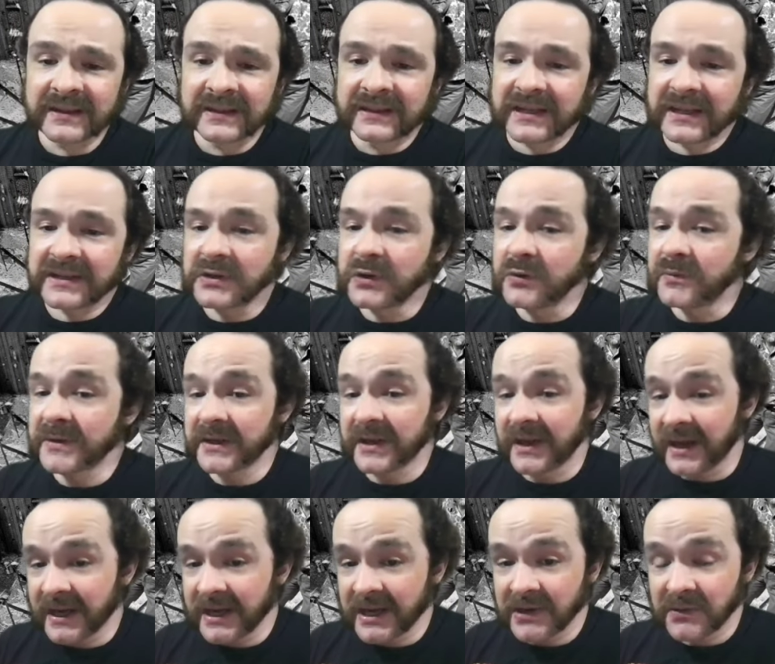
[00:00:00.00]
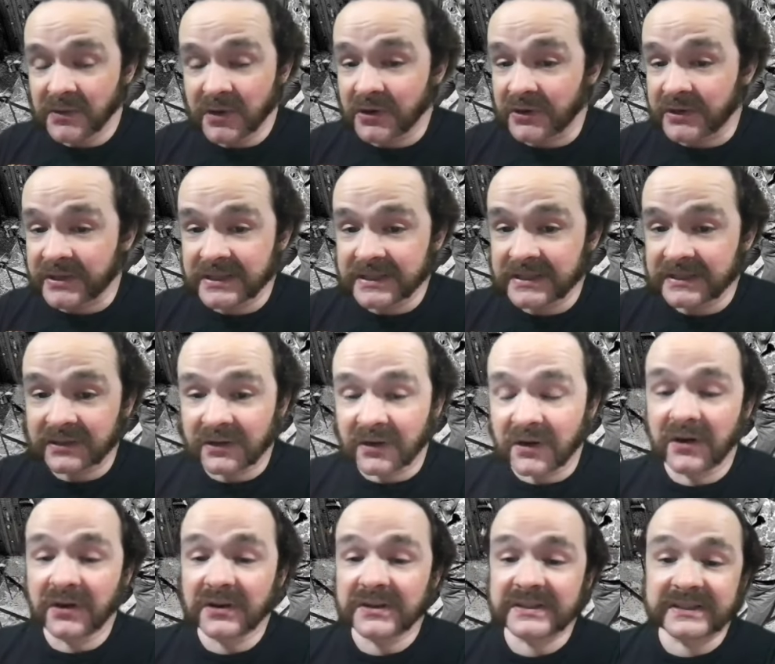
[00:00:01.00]
And human hierarchies
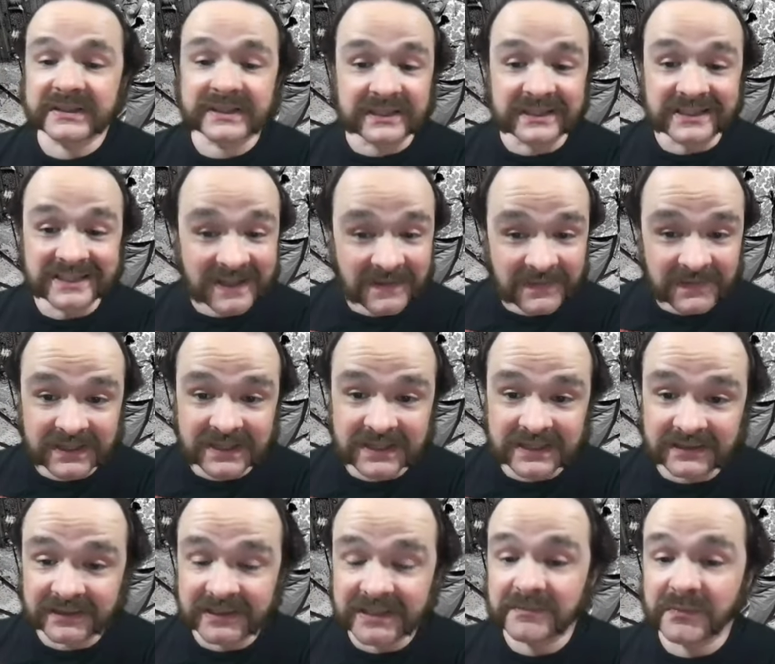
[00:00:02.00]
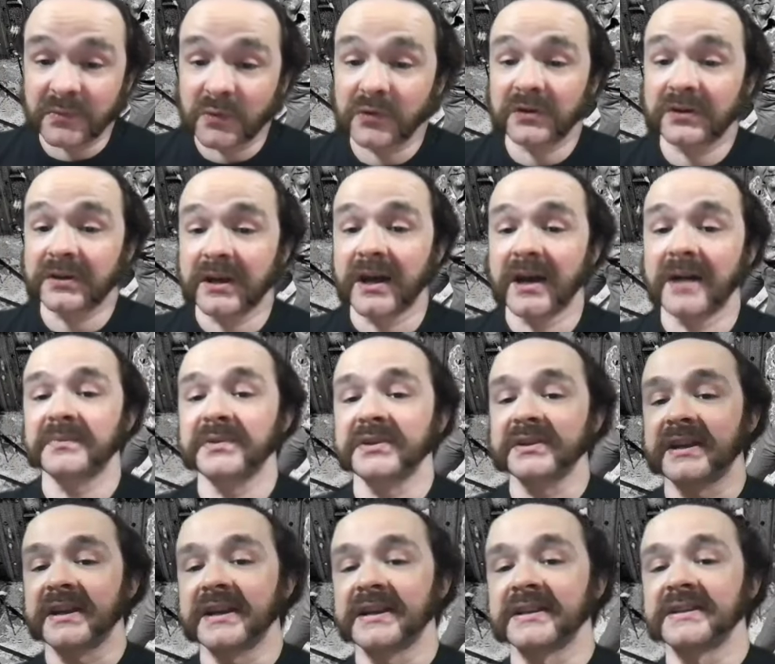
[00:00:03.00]
are significantly more
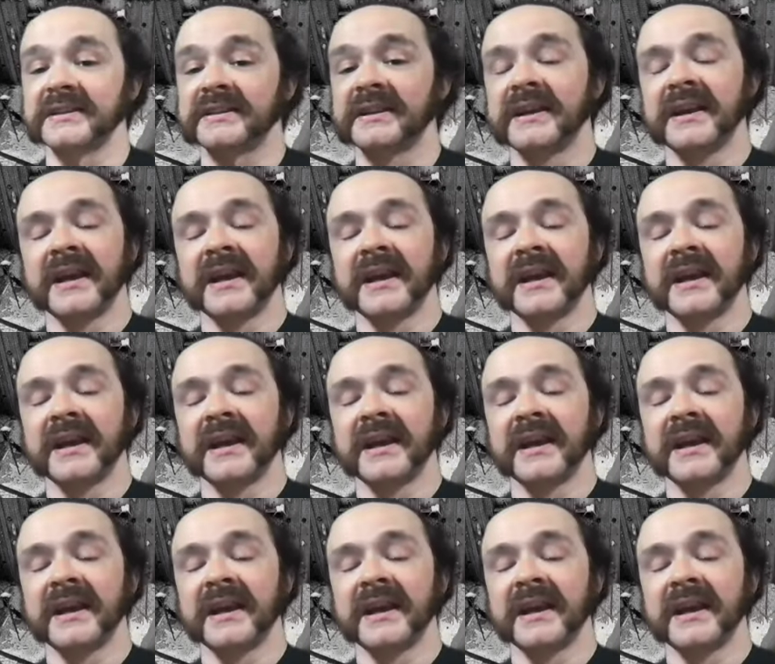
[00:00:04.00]
complicated.